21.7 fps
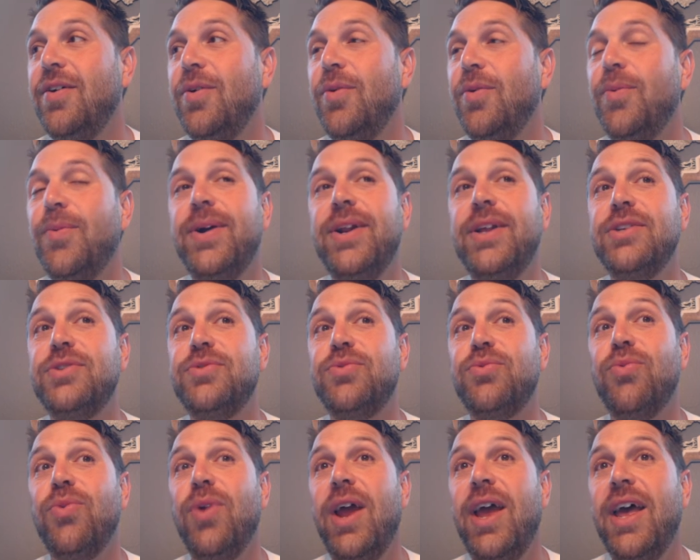what is
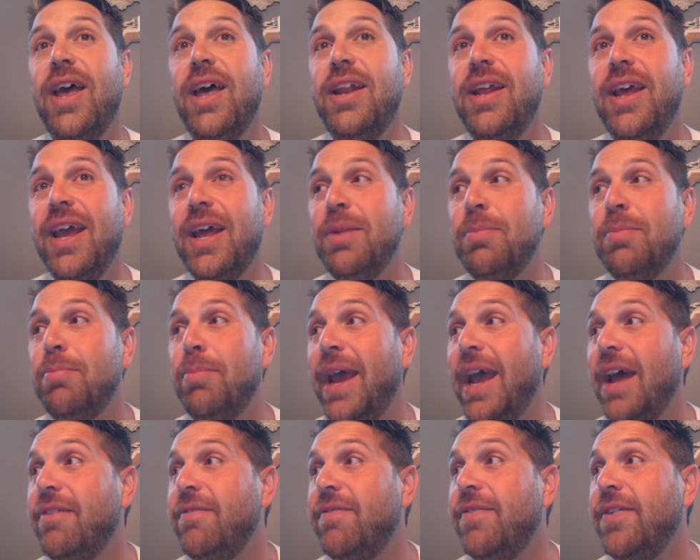red and
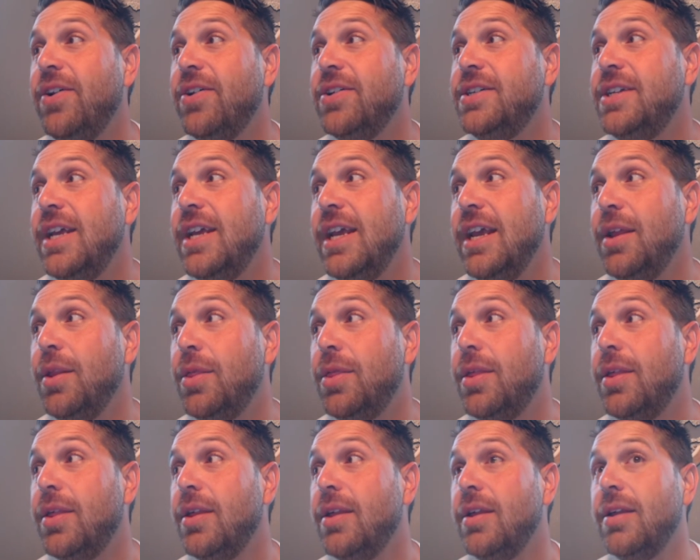bad for your
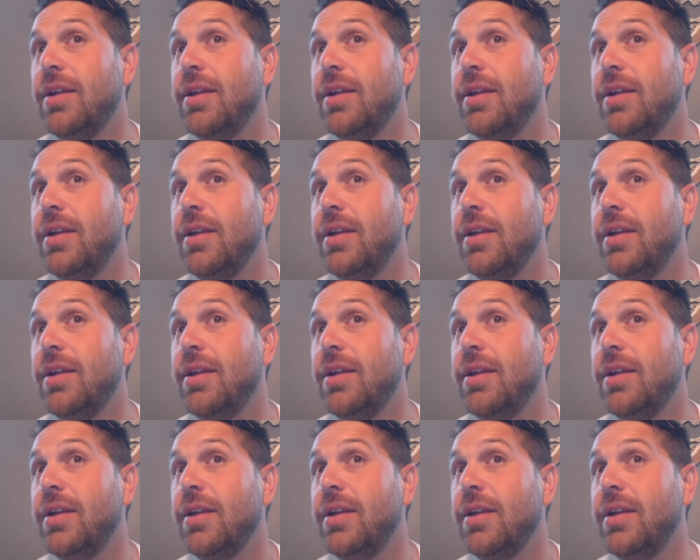teeth?